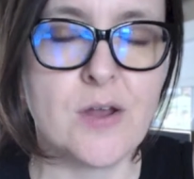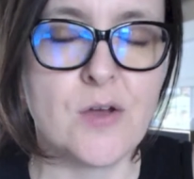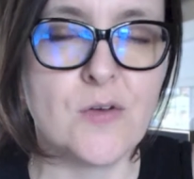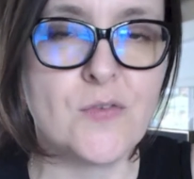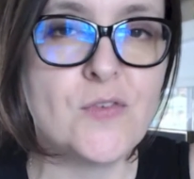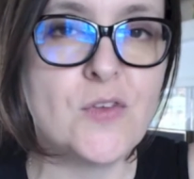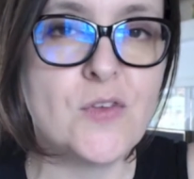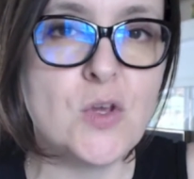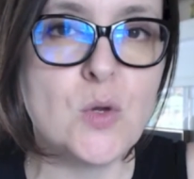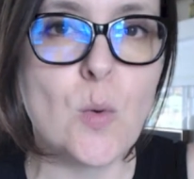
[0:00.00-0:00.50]
a
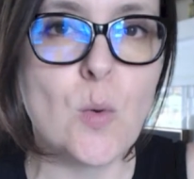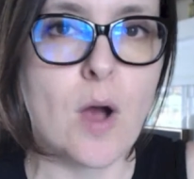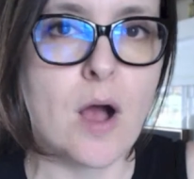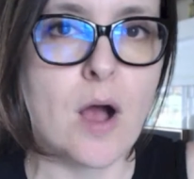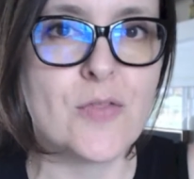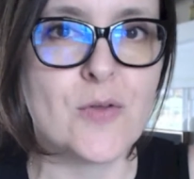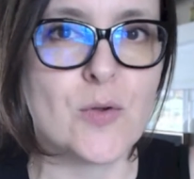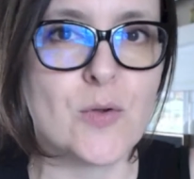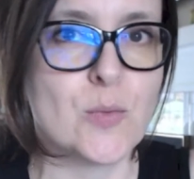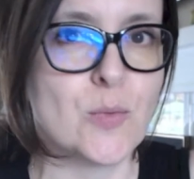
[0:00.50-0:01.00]
few
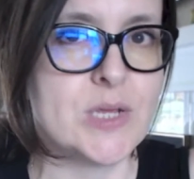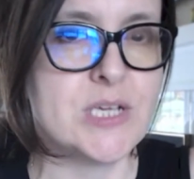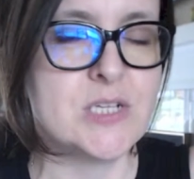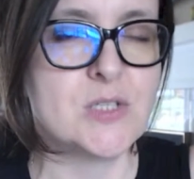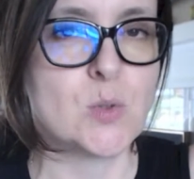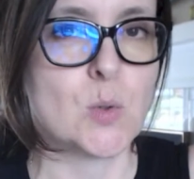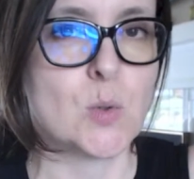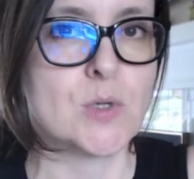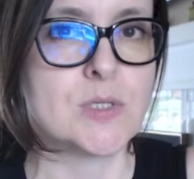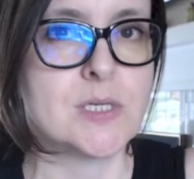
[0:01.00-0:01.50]
other
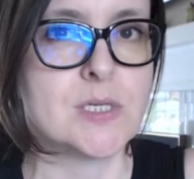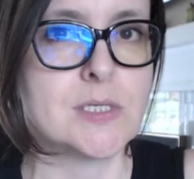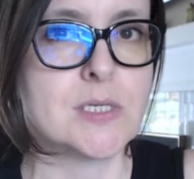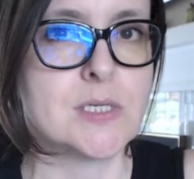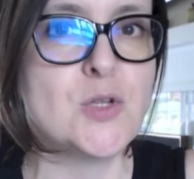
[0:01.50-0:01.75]
resources.